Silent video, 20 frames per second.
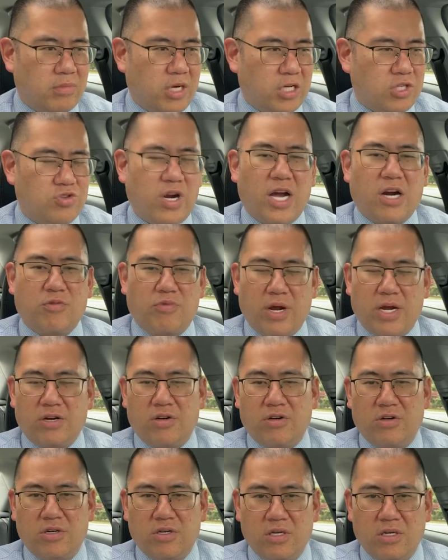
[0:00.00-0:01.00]
track
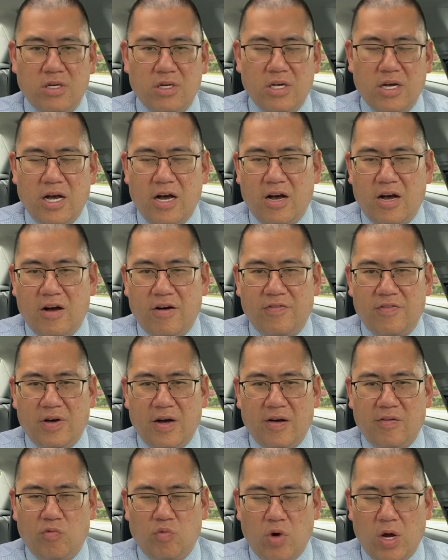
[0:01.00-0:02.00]
record
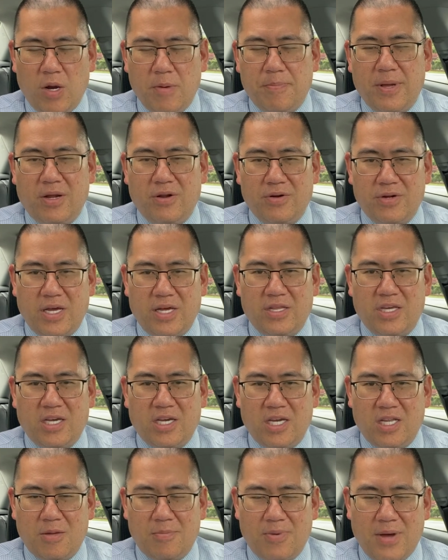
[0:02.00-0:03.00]
of one penalty, I think,
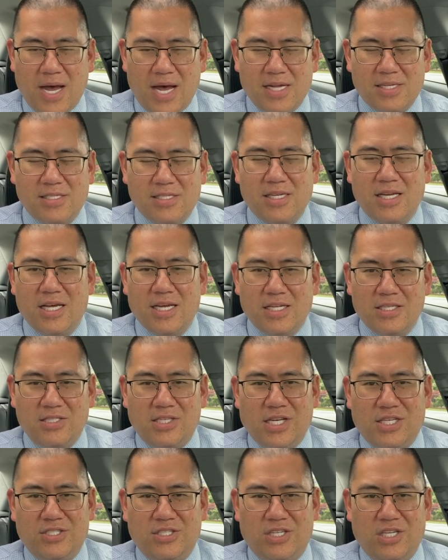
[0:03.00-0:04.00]
in the past
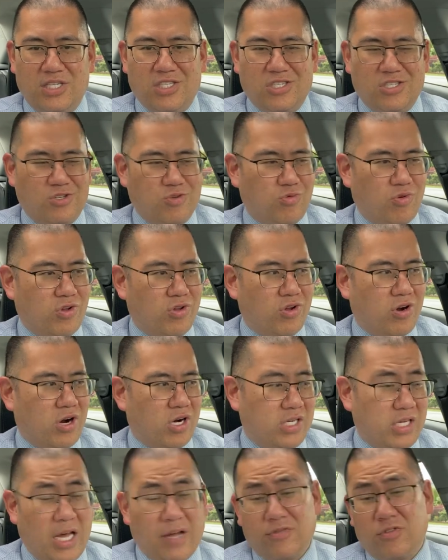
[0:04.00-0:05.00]
10 seasons in roller
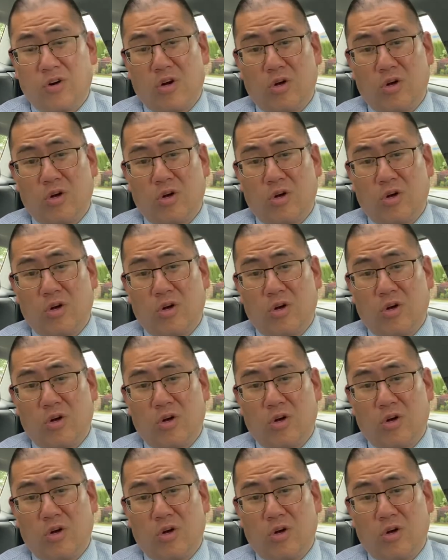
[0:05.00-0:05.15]
hockey. After